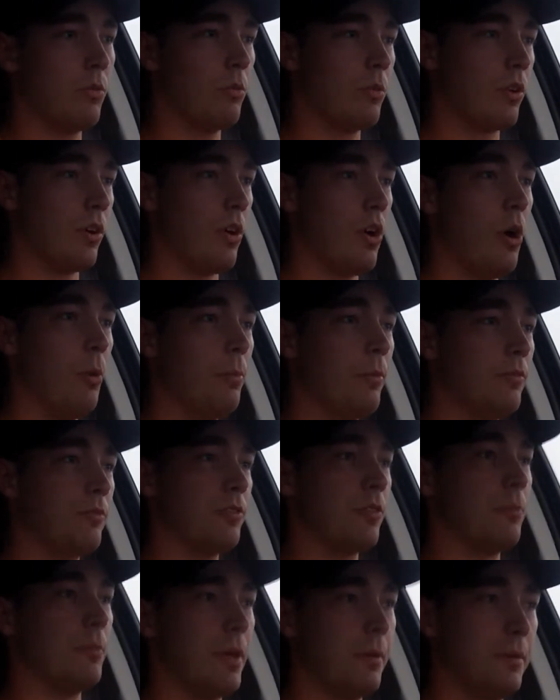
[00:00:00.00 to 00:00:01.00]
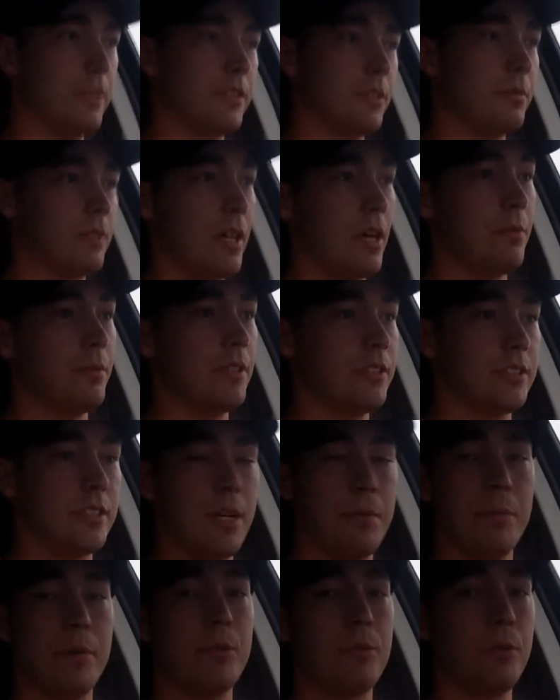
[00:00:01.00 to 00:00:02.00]
We're hoping for maybe sometime in
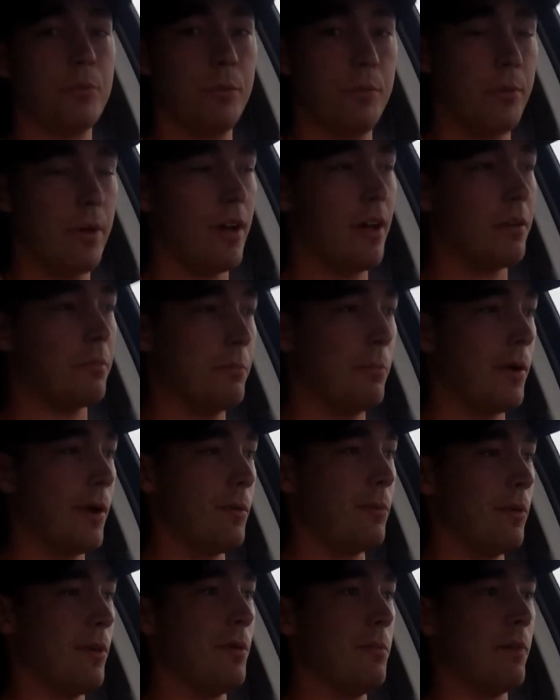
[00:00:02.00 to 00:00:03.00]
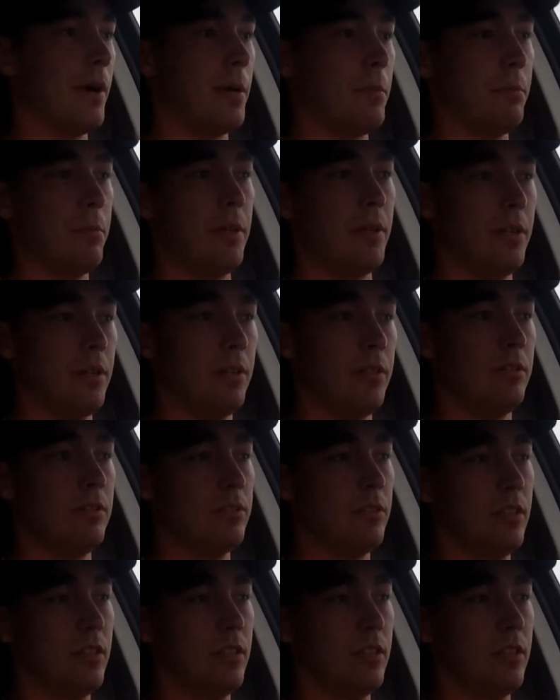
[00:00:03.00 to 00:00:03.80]
December we'll be back, but it might be,